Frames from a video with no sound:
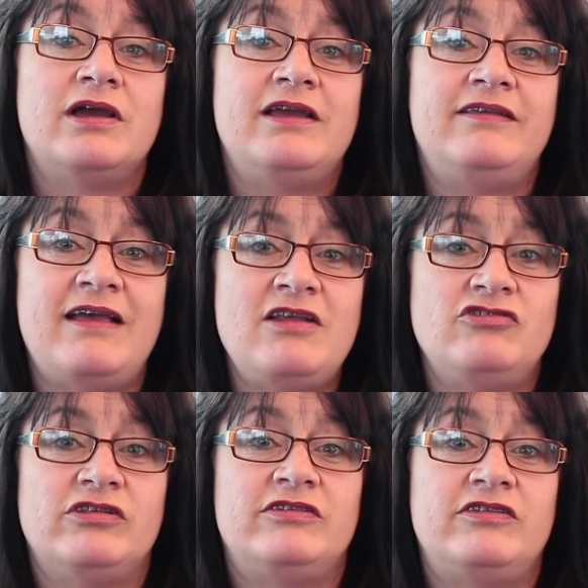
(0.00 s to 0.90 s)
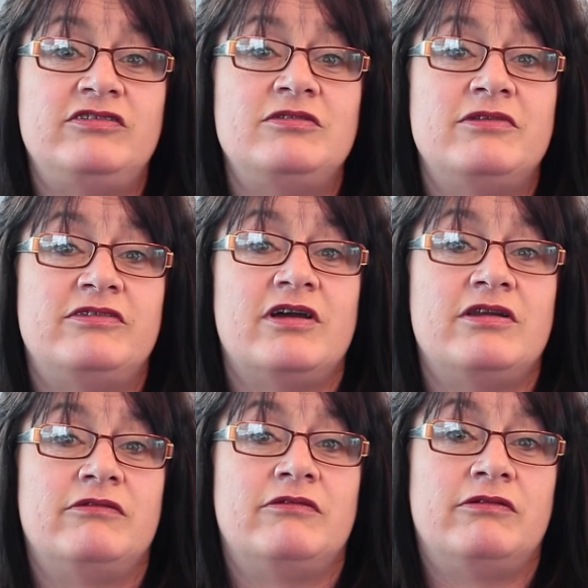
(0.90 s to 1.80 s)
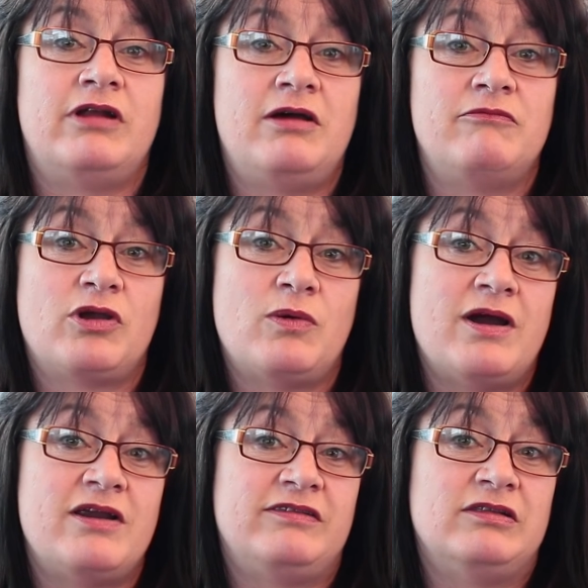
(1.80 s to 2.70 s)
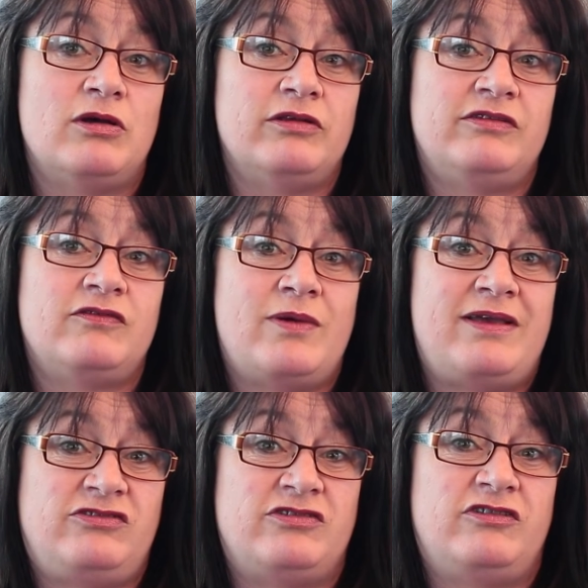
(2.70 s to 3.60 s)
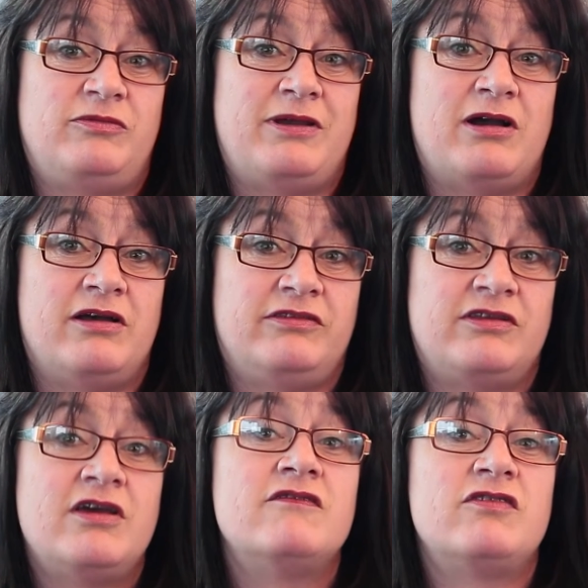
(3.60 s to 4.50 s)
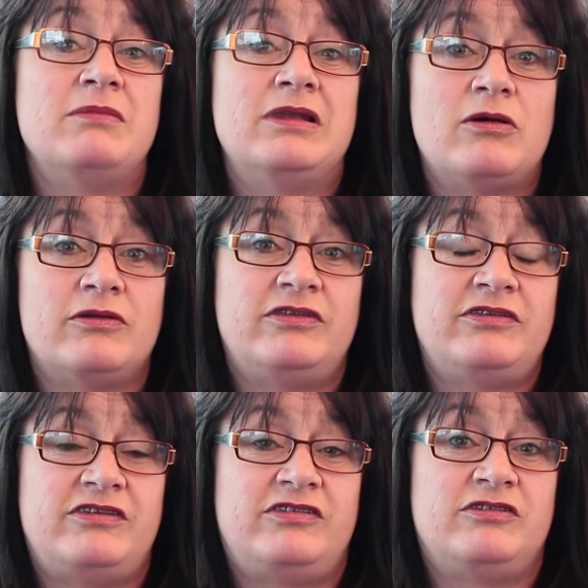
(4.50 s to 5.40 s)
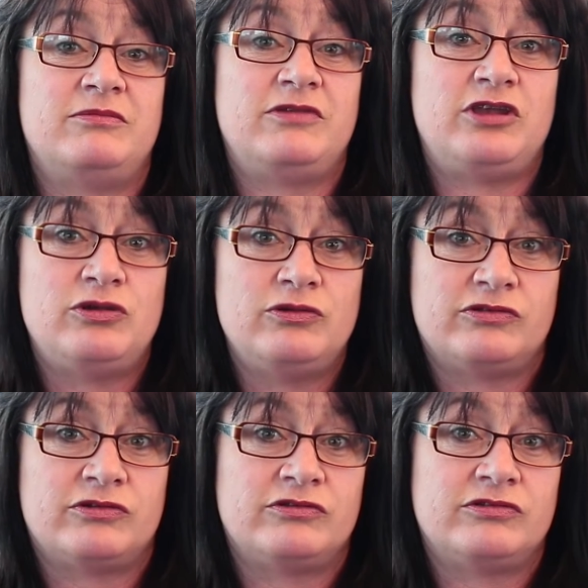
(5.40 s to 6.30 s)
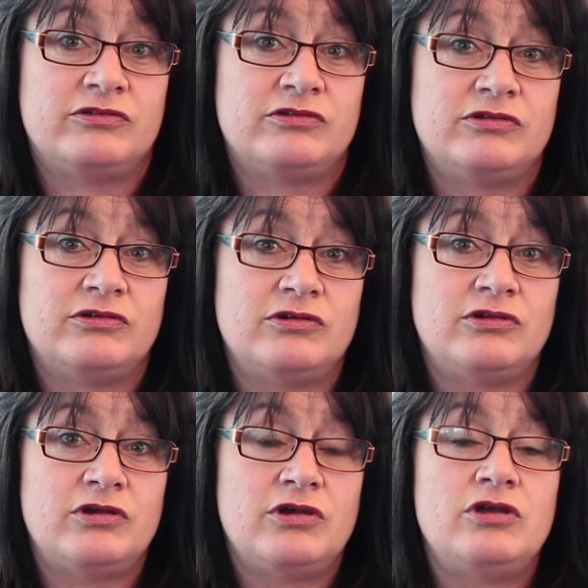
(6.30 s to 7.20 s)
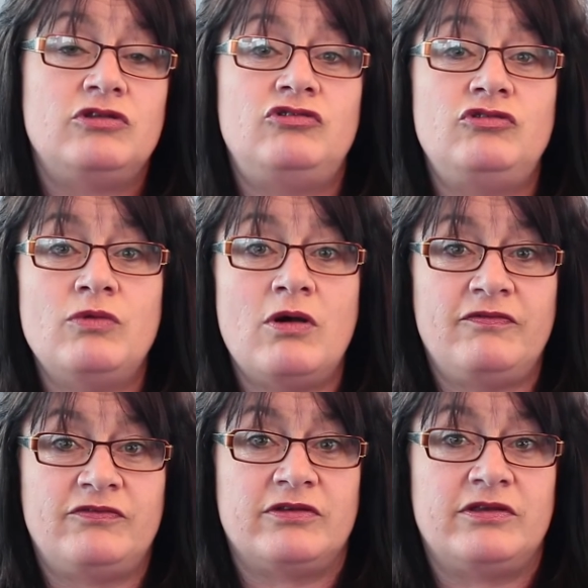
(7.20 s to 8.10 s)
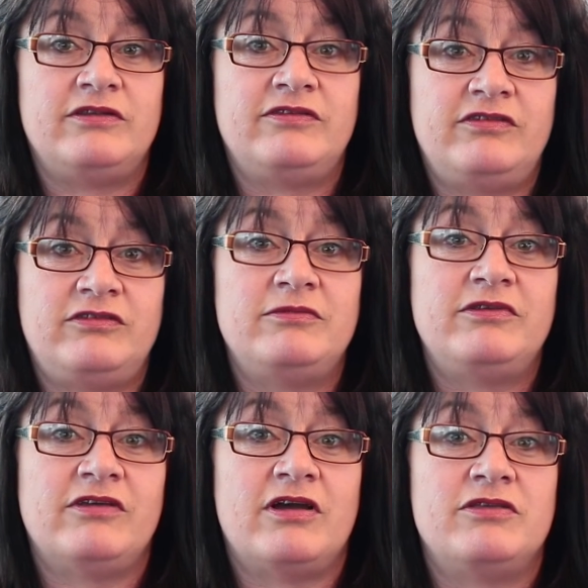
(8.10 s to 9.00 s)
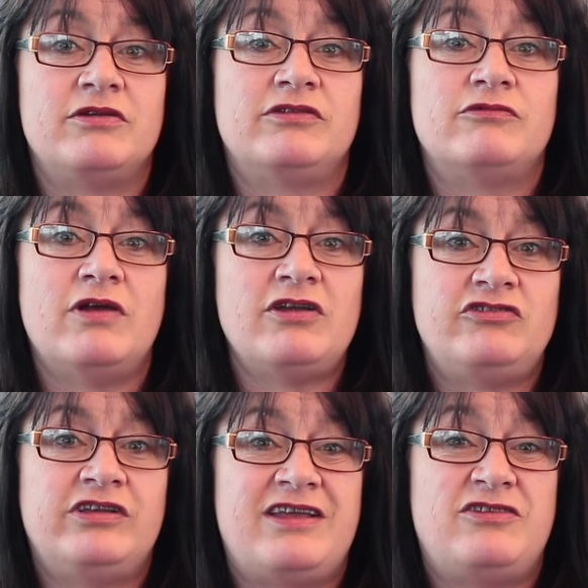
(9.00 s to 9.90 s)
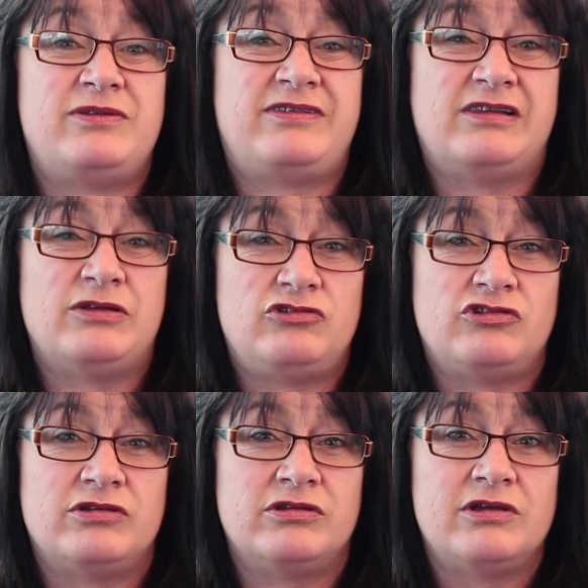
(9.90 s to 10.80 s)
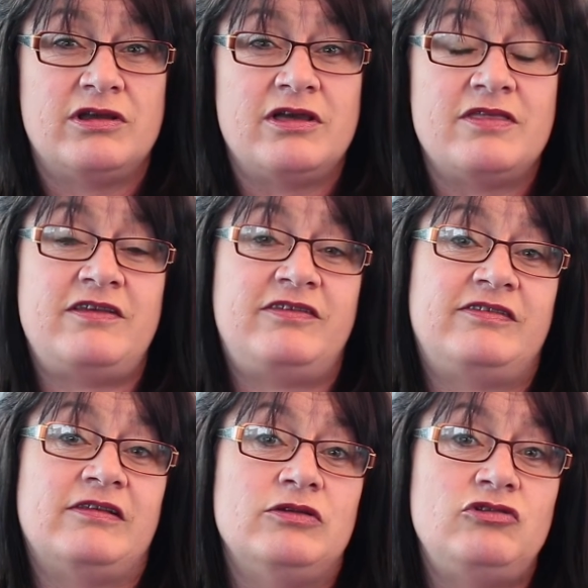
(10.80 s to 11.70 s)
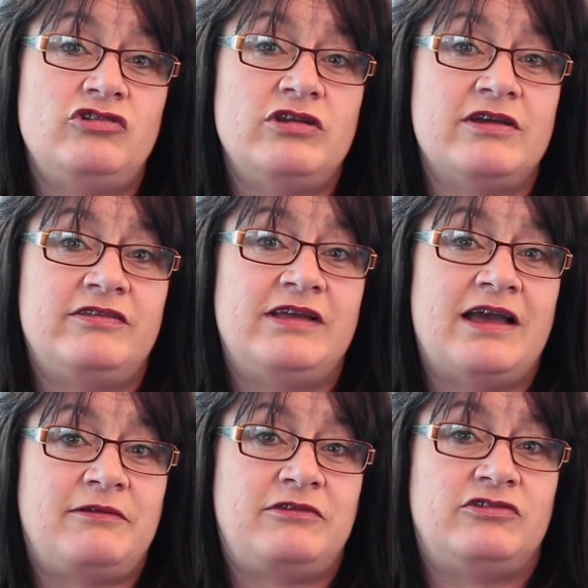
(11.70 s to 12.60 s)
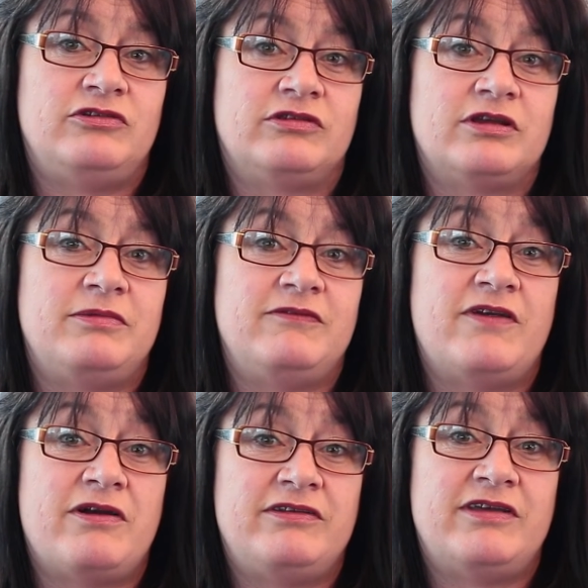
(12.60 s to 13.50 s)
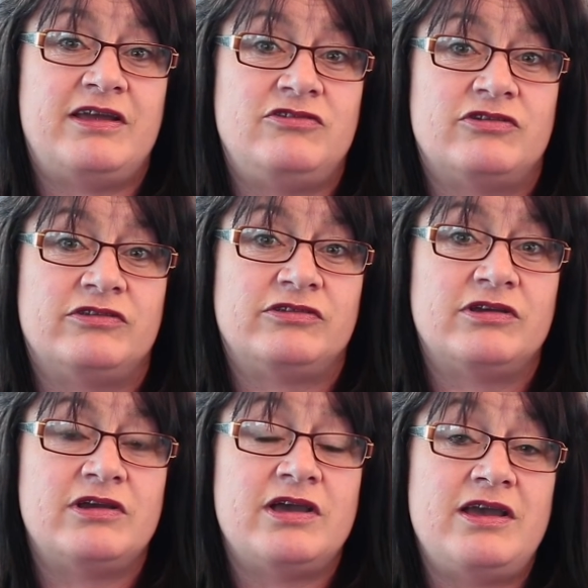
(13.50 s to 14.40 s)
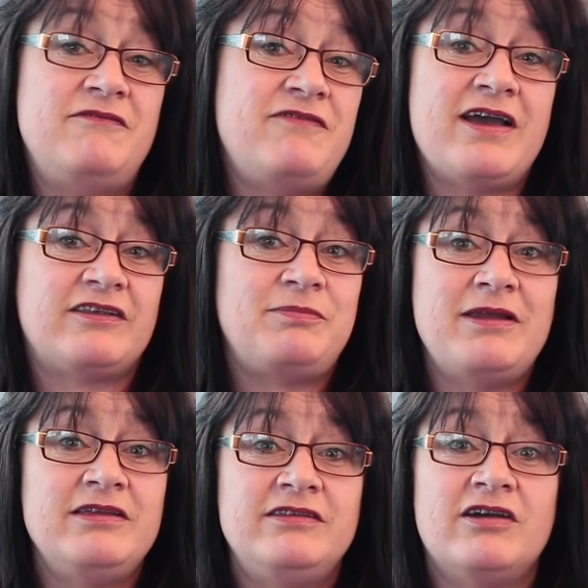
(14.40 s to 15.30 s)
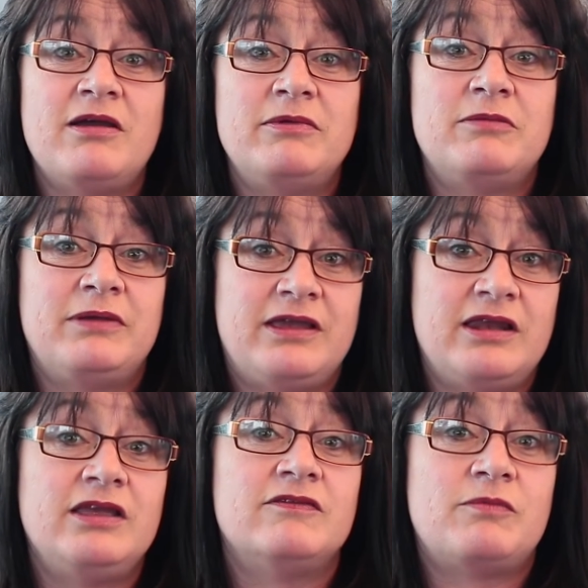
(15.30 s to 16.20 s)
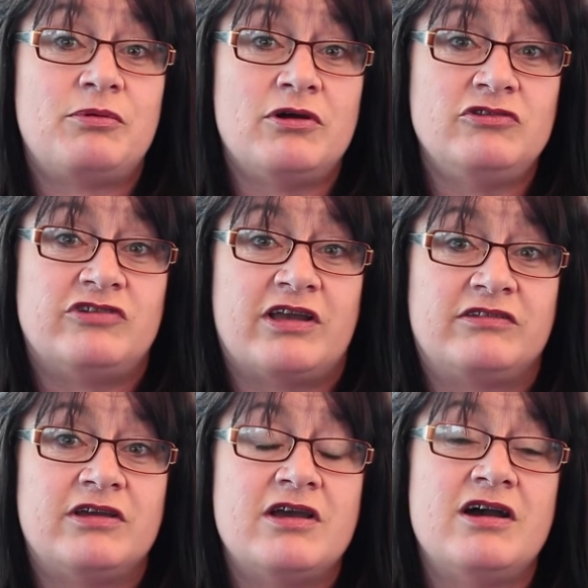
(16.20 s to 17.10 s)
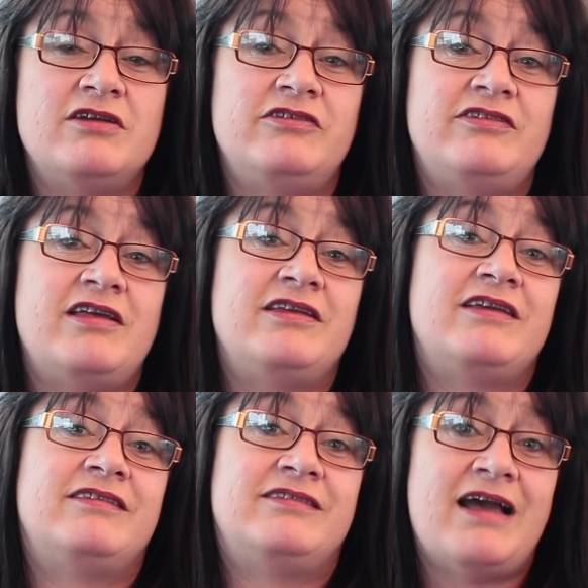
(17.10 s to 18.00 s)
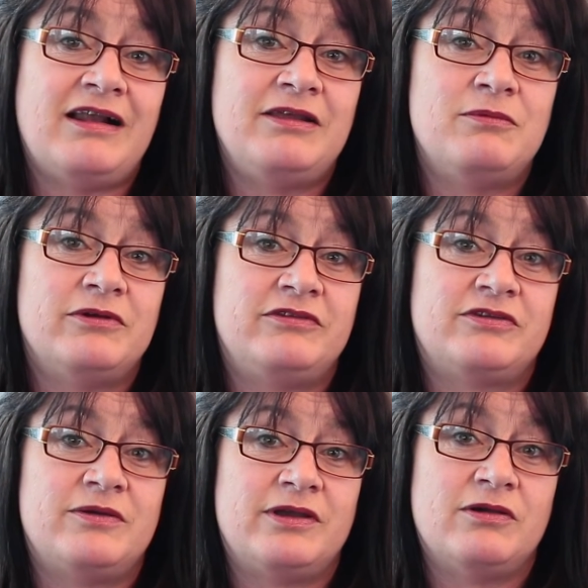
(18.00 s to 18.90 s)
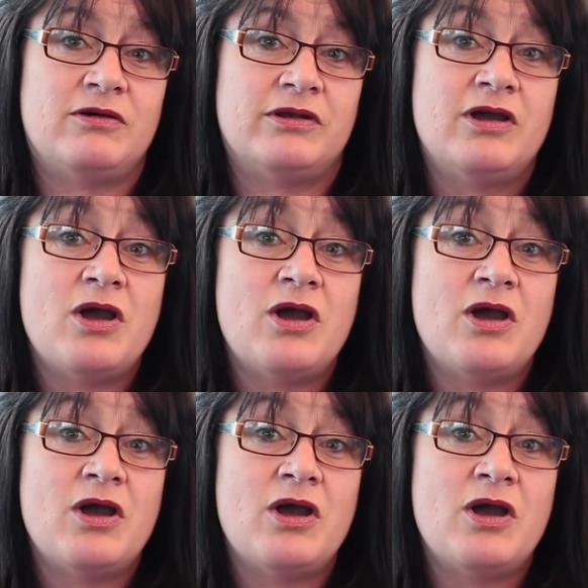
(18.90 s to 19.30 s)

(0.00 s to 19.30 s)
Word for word: Essentially, system design um, requires lots of questions to be asked from lots of system users. Too often in system design, there is a rush to get to a solution. This solutionizing attitude can be very dangerous. In fact, spending time at the beginning of a project, understanding exactly what is going on,